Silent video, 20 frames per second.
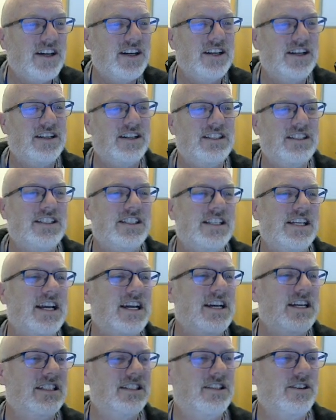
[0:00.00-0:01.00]
uh, just
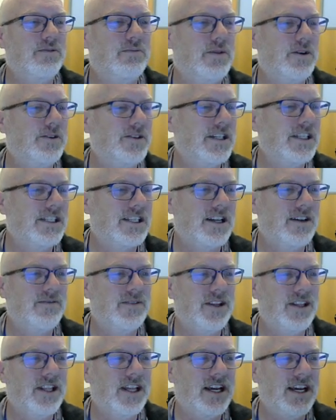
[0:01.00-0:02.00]
as new proteins come
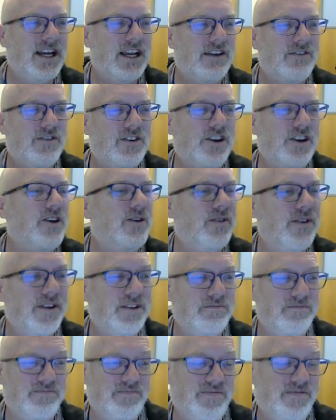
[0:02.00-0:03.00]
online. For
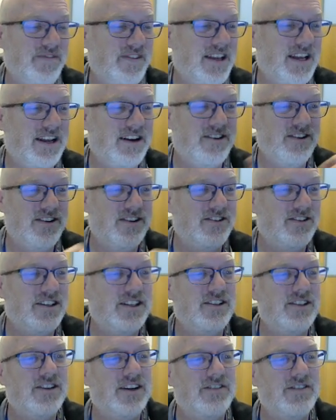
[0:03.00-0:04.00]
human, I don't know,
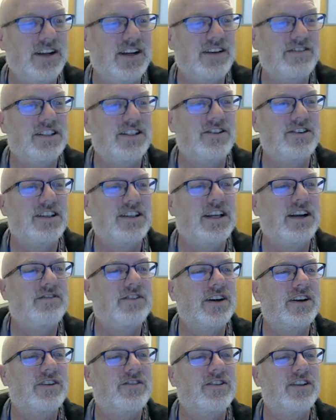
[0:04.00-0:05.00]
you don't even have to do it that
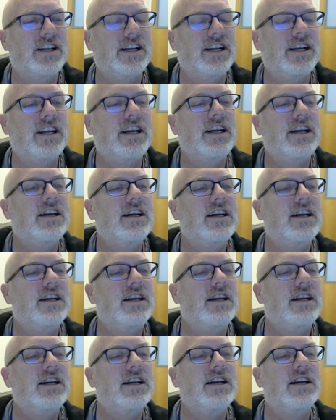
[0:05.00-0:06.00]
frequently.
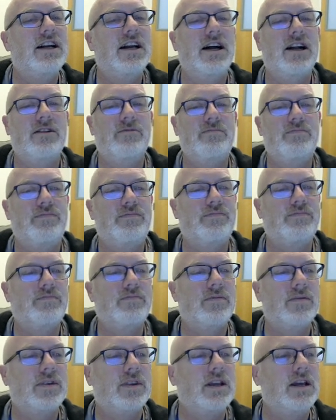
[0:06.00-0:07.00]
Um,
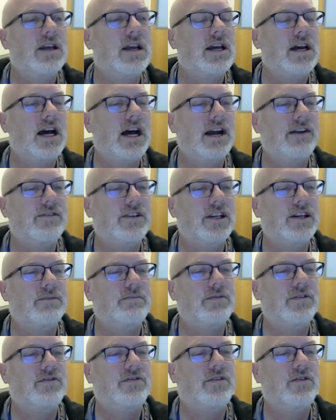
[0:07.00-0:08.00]
I've done
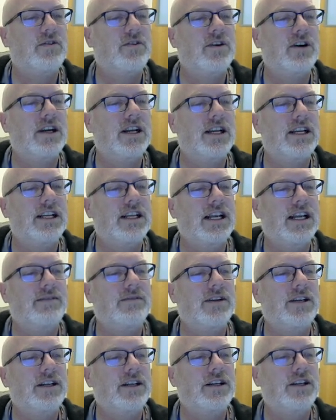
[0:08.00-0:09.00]
it before and
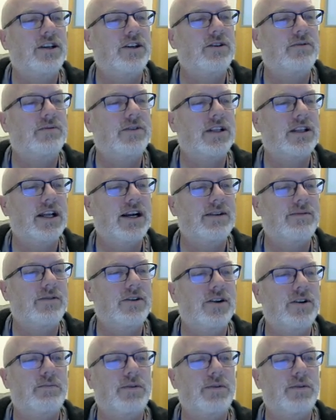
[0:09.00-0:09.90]
named it Human Library